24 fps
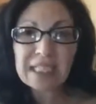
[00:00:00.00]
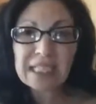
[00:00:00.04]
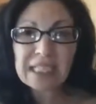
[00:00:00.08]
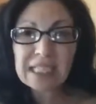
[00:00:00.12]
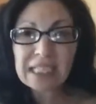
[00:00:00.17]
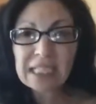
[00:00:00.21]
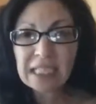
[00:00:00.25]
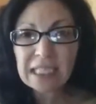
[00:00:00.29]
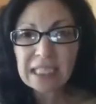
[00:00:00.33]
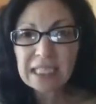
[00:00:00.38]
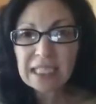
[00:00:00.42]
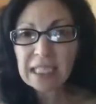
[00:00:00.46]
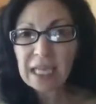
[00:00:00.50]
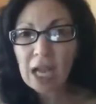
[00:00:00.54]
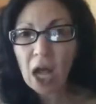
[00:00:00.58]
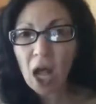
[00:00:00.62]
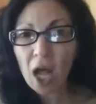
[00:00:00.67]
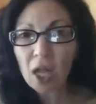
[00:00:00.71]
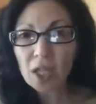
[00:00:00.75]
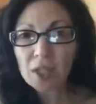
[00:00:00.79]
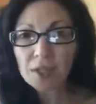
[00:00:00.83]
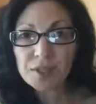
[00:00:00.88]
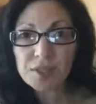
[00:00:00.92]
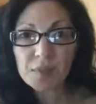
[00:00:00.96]

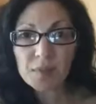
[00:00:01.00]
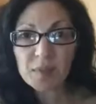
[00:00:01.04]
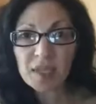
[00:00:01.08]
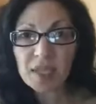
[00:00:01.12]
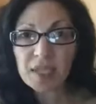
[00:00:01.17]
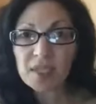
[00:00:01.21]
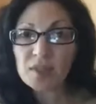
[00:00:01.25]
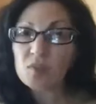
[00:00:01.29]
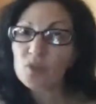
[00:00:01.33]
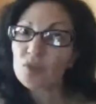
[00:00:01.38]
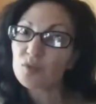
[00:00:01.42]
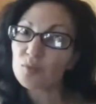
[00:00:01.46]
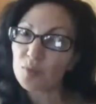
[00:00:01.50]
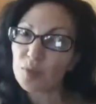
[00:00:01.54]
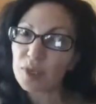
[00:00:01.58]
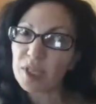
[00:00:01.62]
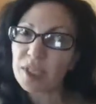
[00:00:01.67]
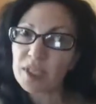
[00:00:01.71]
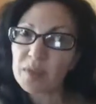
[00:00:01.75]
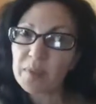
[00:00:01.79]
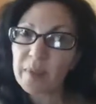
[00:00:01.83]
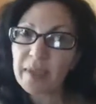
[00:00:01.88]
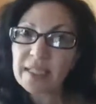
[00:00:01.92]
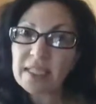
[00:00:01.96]
$60 a piece, which is pretty
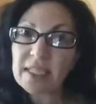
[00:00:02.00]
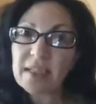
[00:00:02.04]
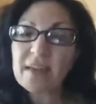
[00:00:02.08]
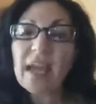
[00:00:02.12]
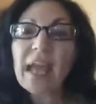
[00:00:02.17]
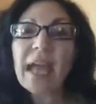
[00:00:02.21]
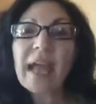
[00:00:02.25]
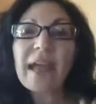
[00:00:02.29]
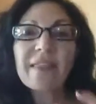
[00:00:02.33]
expensive,